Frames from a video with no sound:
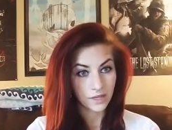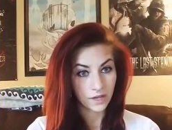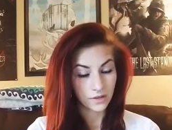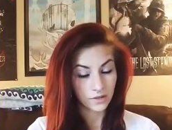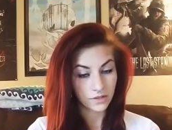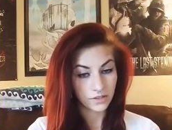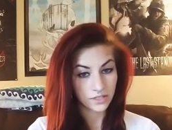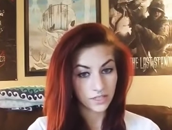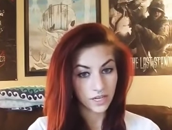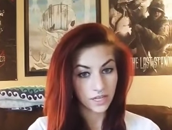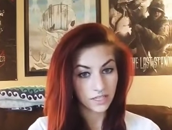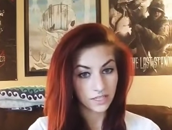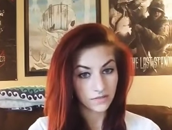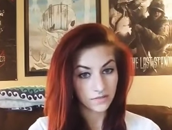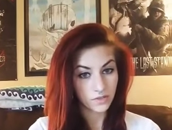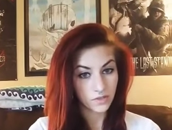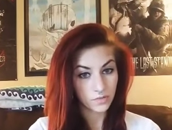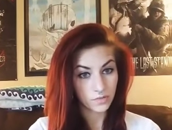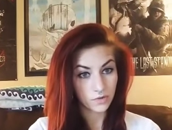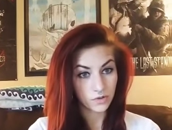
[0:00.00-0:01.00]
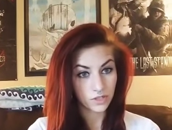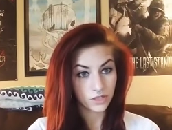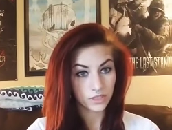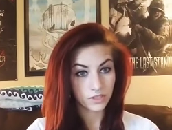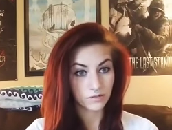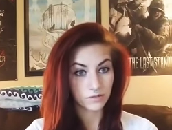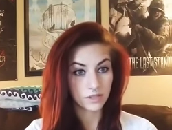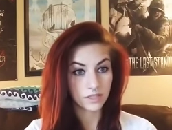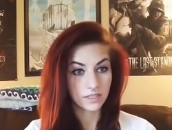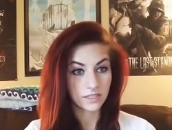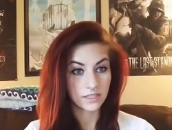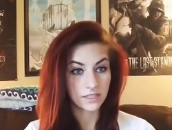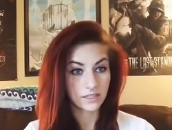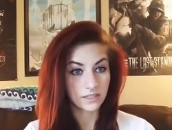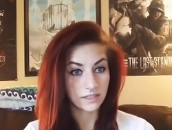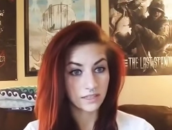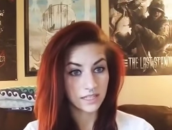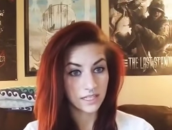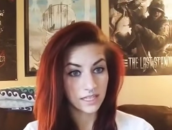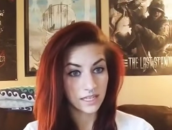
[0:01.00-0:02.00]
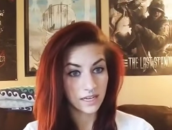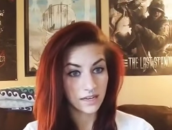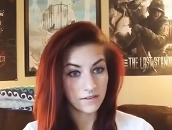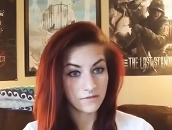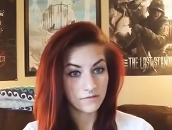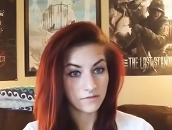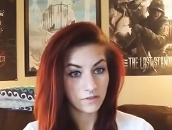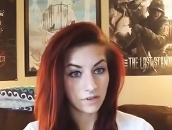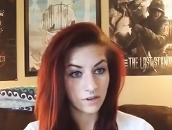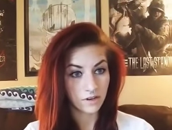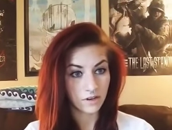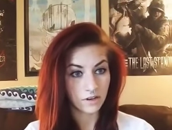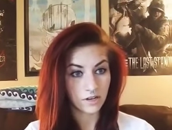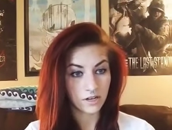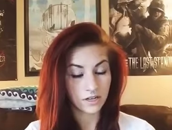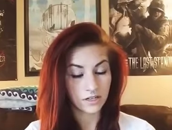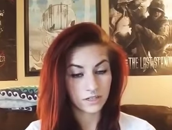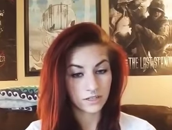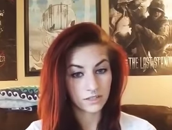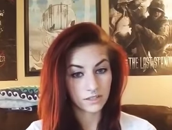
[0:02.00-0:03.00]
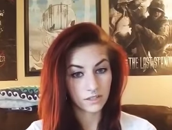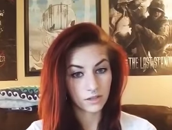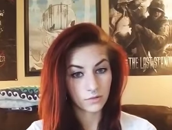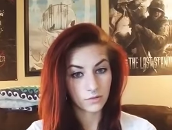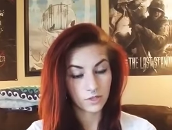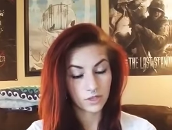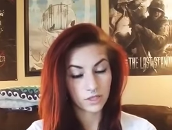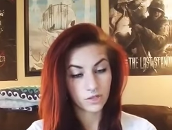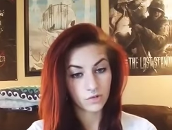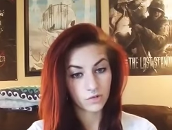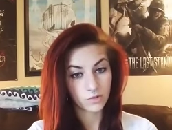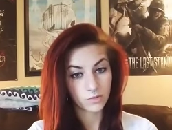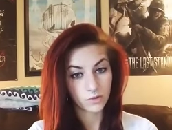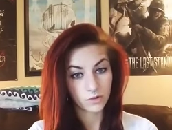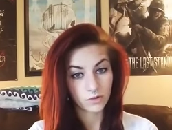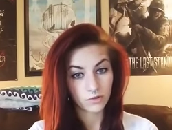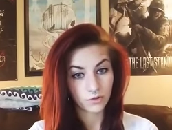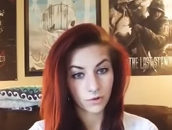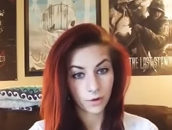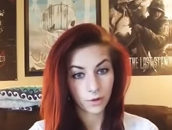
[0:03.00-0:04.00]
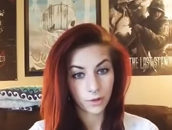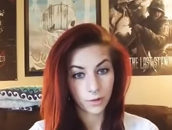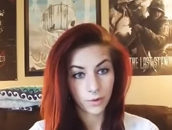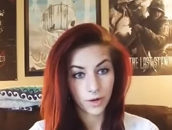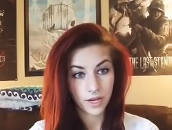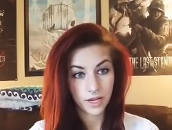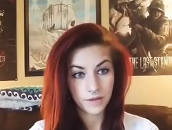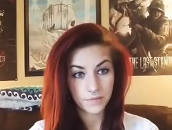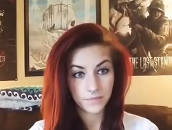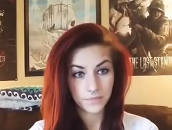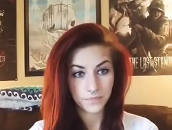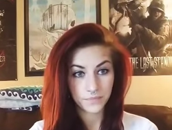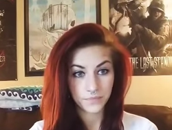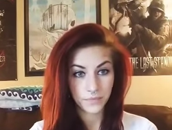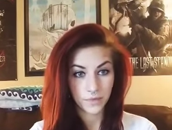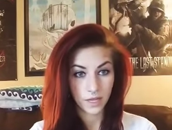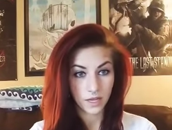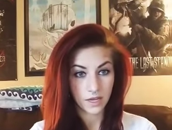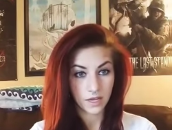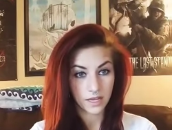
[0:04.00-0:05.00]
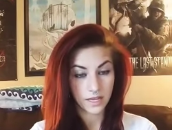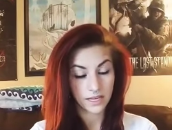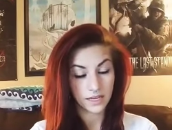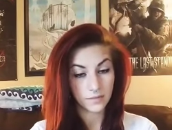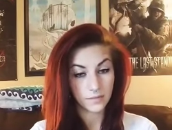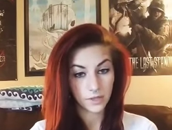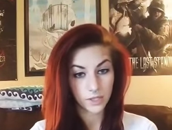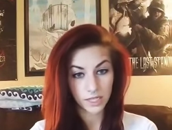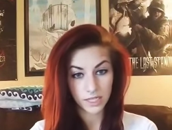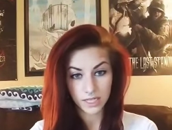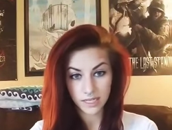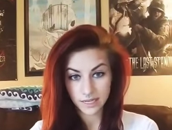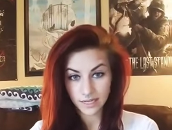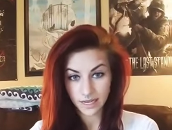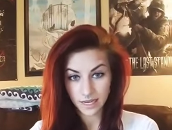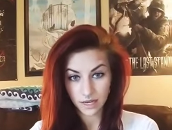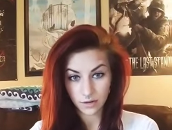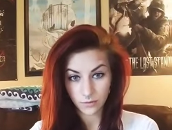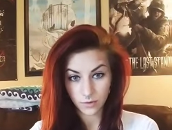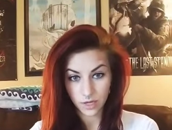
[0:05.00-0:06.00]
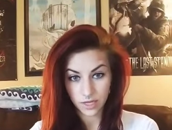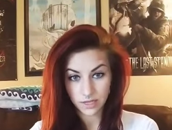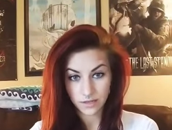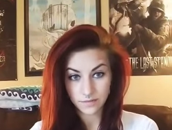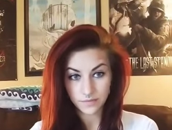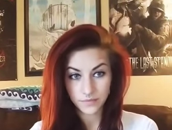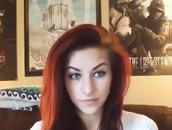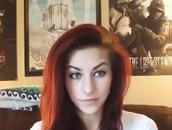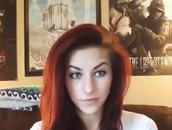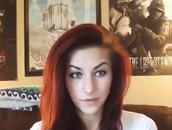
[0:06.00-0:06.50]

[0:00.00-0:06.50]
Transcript: Other signs of newborns with CF are slower than normal growth rate, inability to gain weight,